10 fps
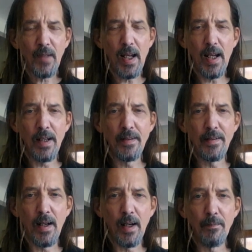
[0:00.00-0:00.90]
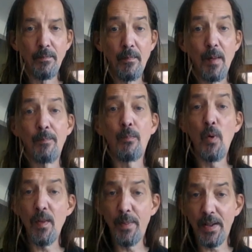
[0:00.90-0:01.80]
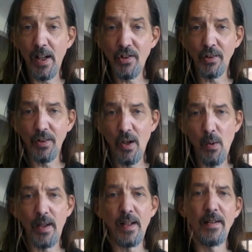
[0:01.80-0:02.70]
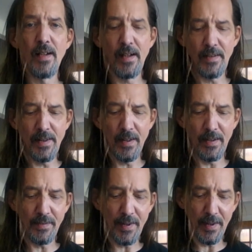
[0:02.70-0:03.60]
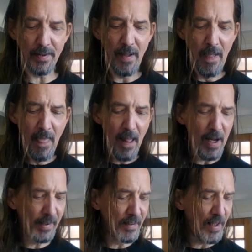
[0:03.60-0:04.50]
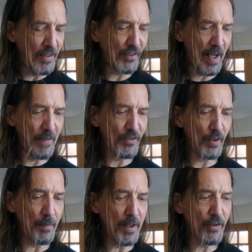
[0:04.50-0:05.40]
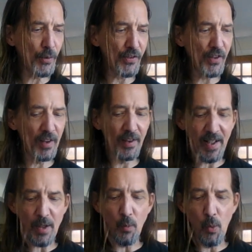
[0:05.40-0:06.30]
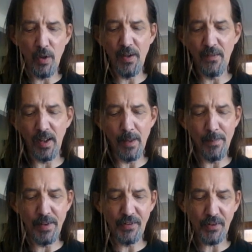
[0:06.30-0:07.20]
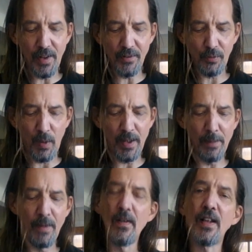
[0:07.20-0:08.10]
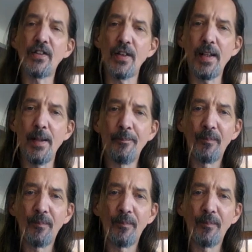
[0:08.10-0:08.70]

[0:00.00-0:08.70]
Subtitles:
and with the potential to going into 1919. And it does have some interesting late war developments as random events in it.